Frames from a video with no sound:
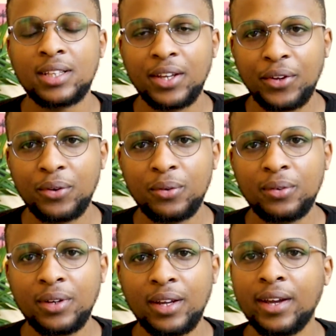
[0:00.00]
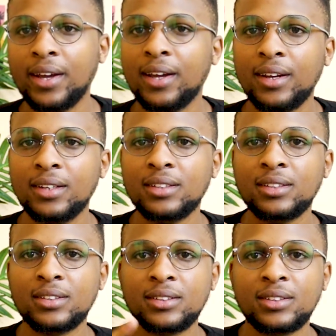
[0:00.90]
Thank you, and
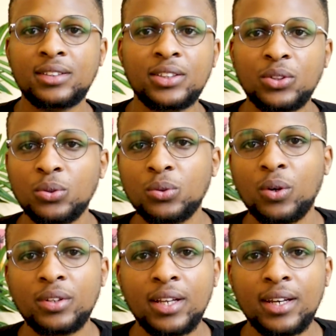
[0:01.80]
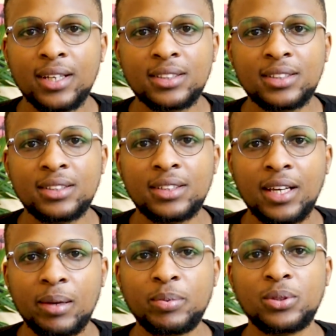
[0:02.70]
see you on the next
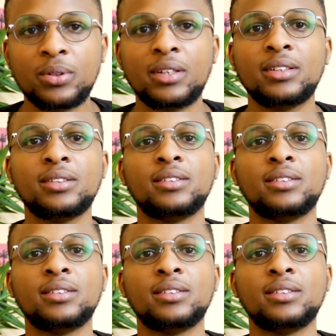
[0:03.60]
episode.